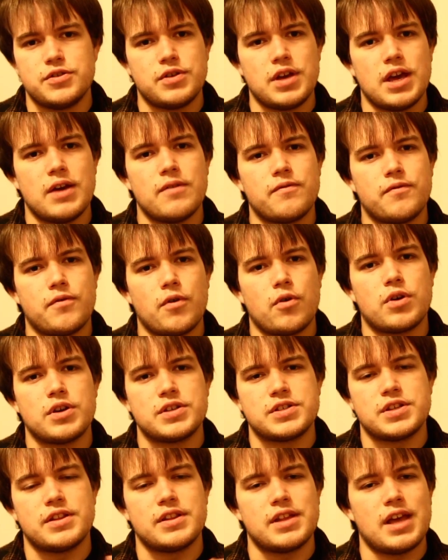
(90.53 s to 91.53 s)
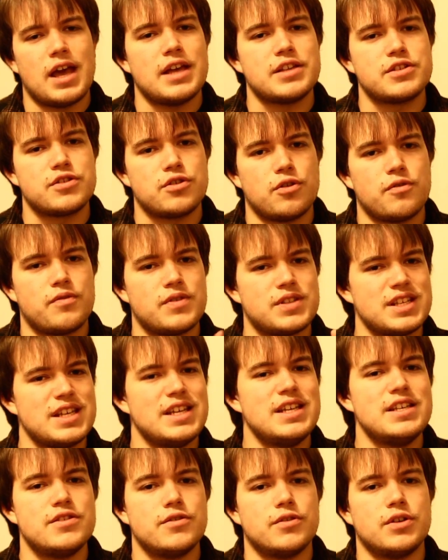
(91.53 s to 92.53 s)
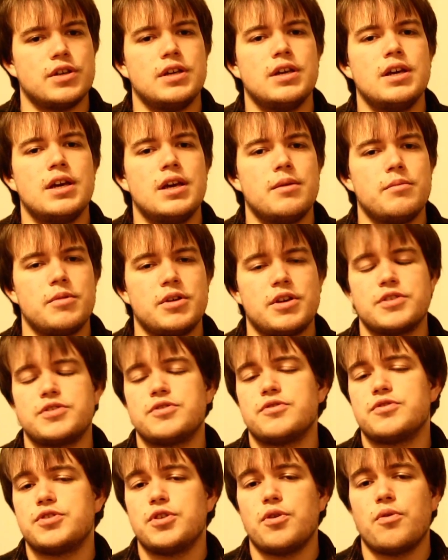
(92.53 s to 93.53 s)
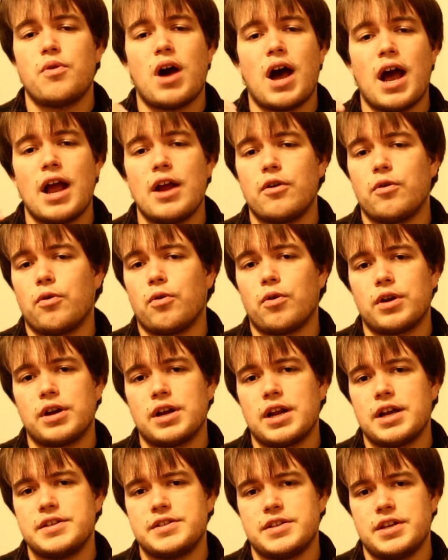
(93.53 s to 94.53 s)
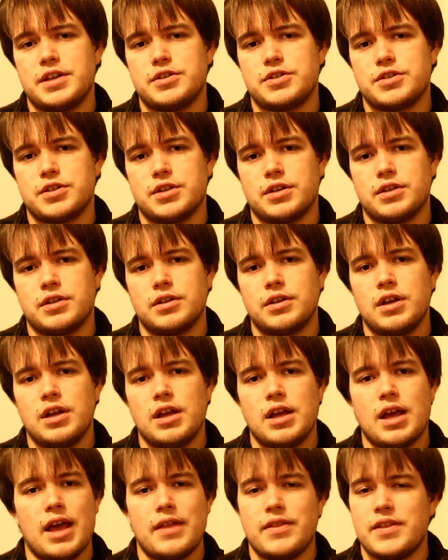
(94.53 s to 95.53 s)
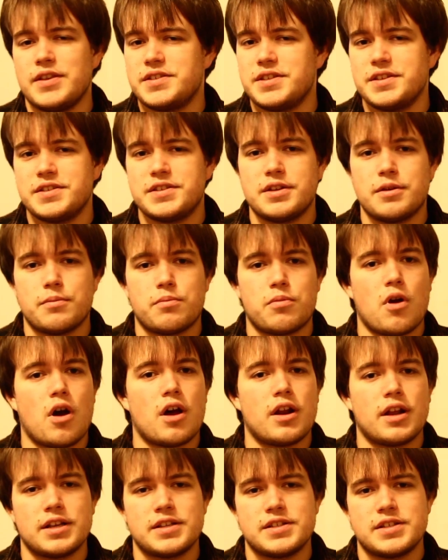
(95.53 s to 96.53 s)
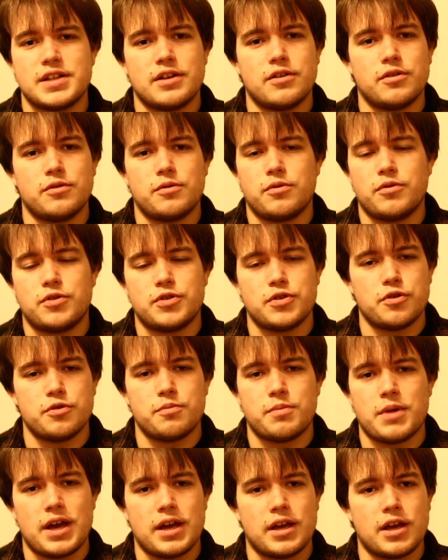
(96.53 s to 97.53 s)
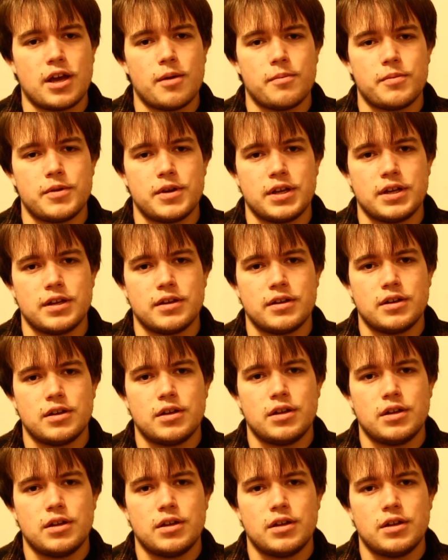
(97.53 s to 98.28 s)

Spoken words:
You can't focus on the S-curve as easily because there's no higher organization, and this isn't a product sold by a company,